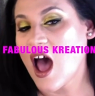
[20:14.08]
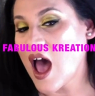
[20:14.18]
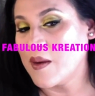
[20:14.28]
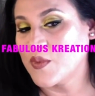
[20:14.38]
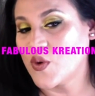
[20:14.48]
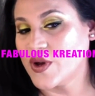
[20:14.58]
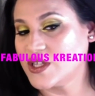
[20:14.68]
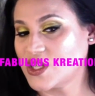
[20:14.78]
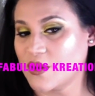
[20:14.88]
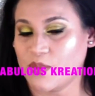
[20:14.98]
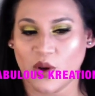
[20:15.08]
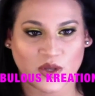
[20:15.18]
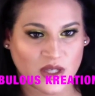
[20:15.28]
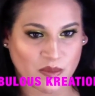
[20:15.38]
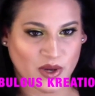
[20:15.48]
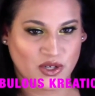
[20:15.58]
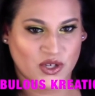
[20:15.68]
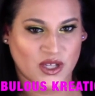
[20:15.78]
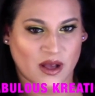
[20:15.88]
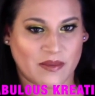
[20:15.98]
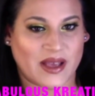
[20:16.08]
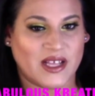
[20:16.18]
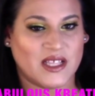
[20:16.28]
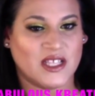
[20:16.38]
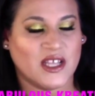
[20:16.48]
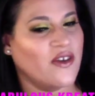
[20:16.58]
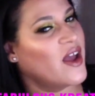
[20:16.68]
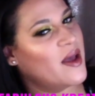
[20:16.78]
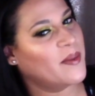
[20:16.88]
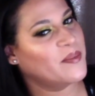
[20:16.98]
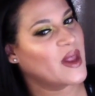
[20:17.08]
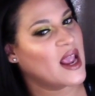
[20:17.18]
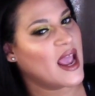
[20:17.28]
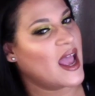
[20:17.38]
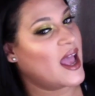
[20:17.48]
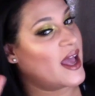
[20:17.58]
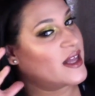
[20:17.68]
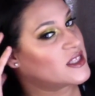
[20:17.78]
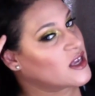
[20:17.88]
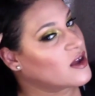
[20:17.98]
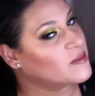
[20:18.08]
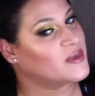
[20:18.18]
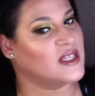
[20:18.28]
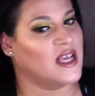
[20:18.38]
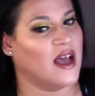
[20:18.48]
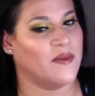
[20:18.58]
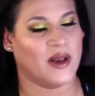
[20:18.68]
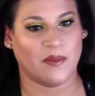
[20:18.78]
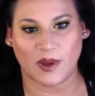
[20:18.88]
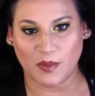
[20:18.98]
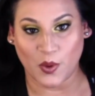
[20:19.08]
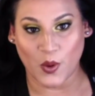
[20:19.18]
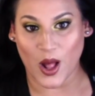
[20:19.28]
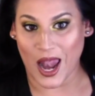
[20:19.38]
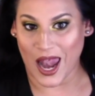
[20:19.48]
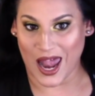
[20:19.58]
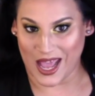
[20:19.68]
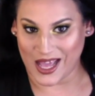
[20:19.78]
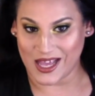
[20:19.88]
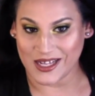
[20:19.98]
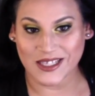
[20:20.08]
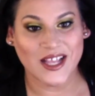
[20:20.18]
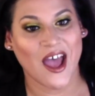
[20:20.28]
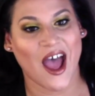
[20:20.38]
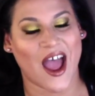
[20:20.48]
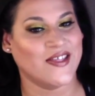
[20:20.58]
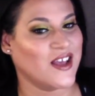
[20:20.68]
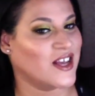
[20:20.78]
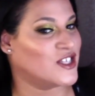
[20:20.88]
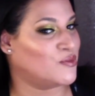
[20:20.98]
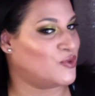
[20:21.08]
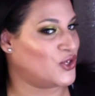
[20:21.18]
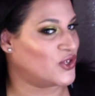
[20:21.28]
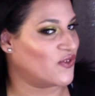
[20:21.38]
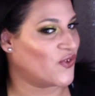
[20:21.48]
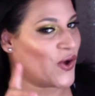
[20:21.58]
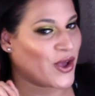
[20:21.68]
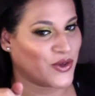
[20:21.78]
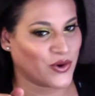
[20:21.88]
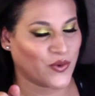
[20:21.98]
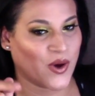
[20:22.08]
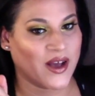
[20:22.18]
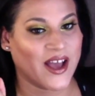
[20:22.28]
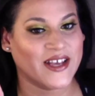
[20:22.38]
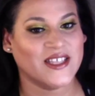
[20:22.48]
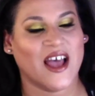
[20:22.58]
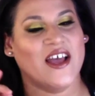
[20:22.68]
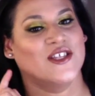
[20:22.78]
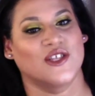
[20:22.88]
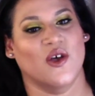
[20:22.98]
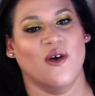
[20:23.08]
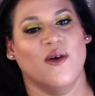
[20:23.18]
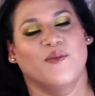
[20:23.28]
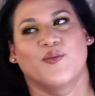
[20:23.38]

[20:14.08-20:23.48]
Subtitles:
I'm going to post some pictures on my Instagram and see how many people like it. I think it's beautiful. And you know what, guys, I saw